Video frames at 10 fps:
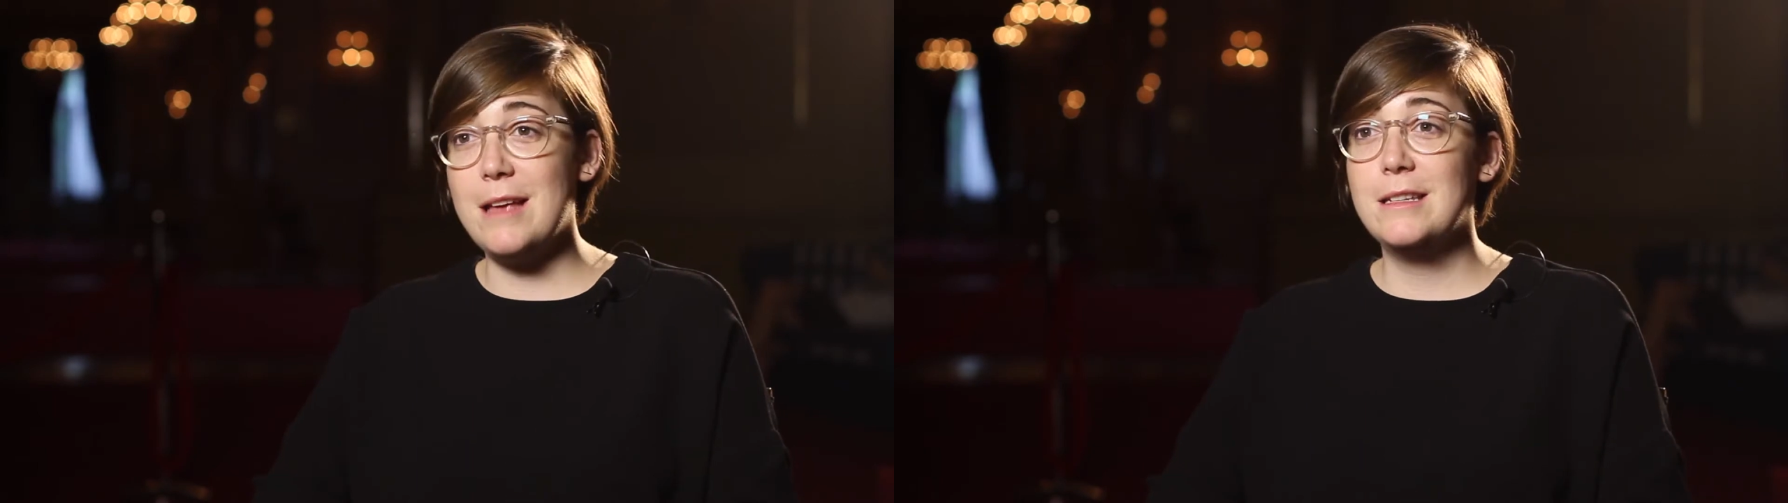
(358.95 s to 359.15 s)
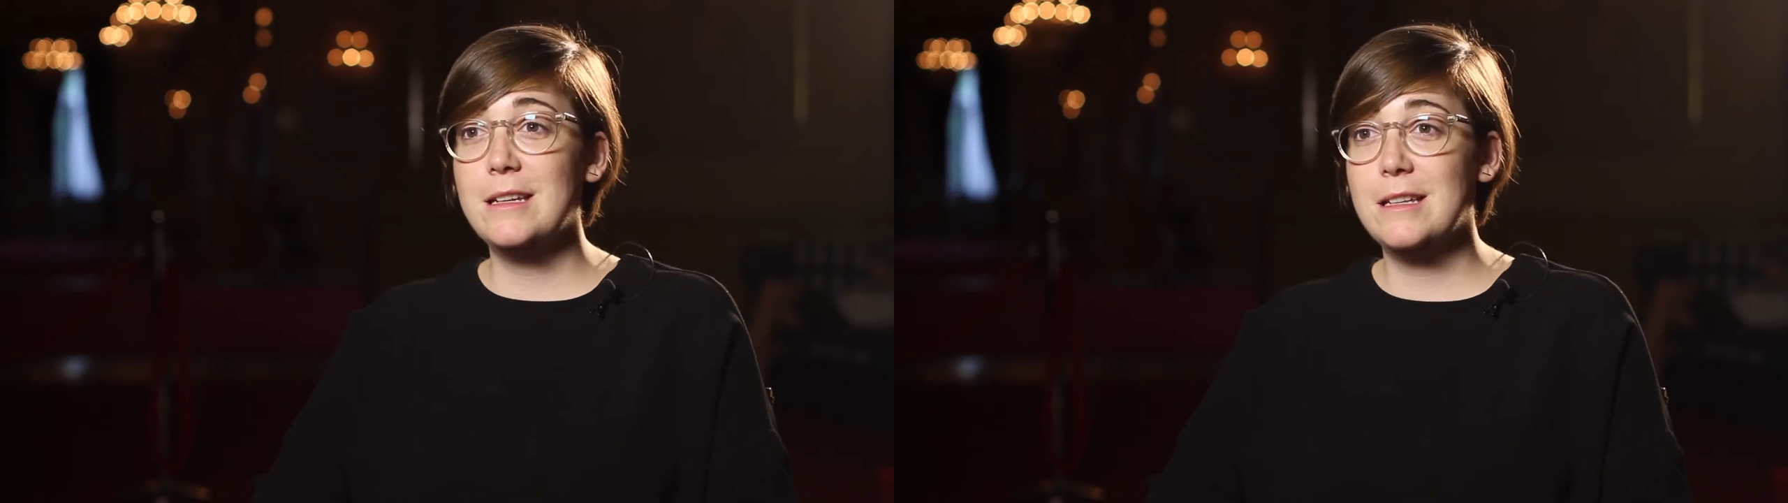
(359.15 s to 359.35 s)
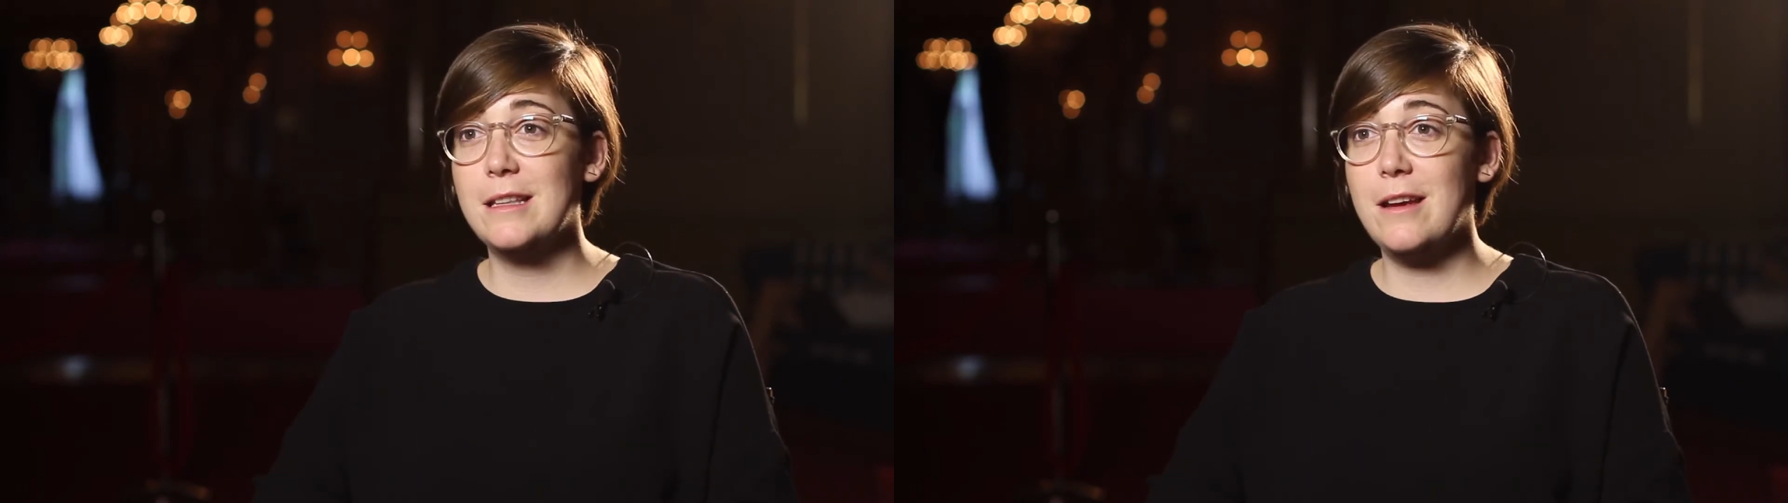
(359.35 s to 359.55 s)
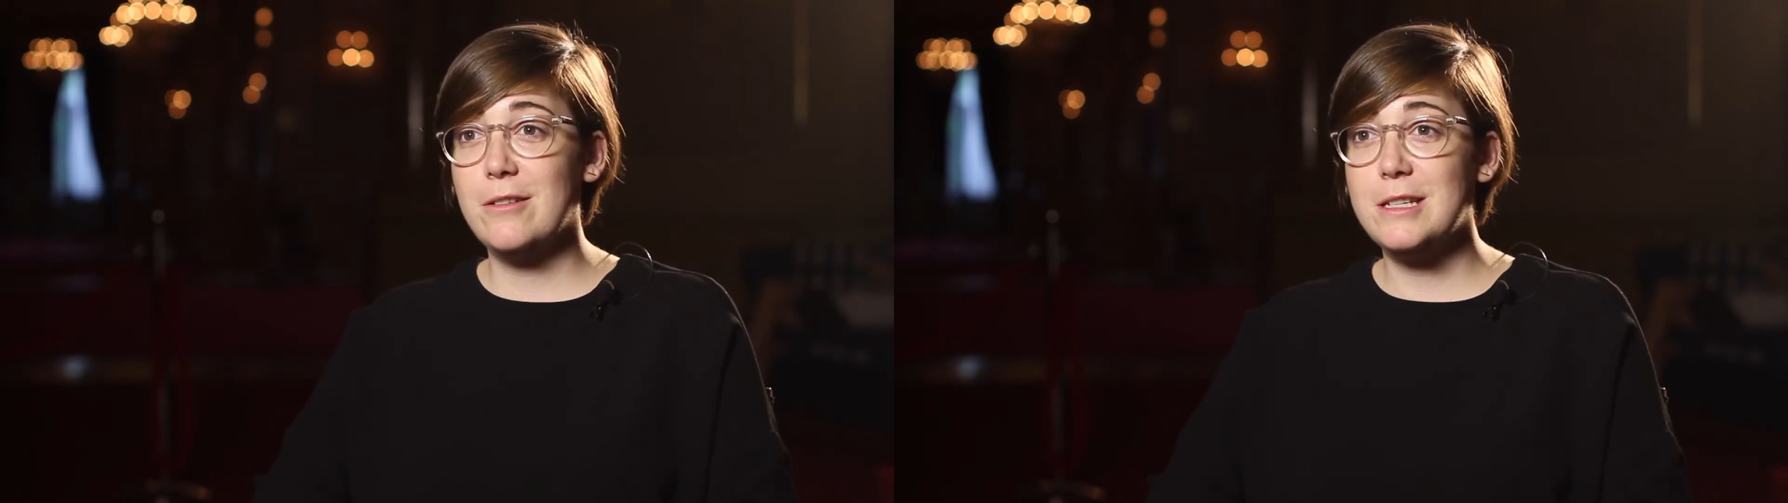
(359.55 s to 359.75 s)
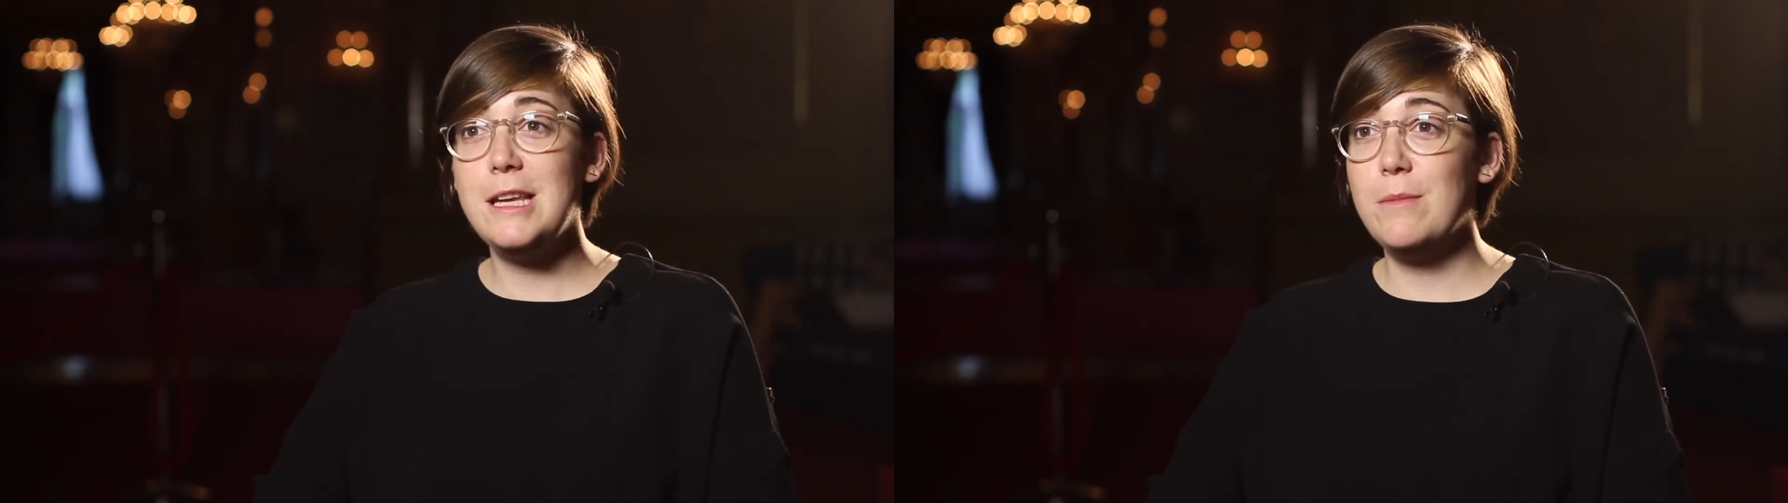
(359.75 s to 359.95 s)
casting to
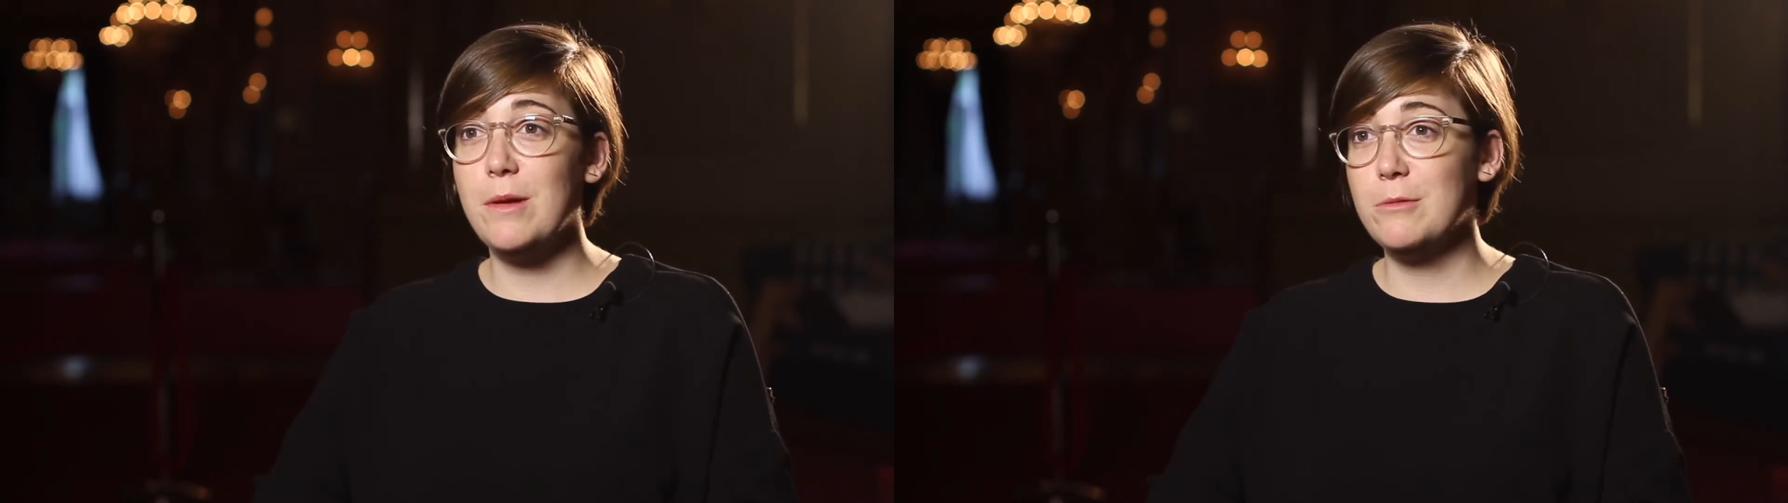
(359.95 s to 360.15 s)
their team,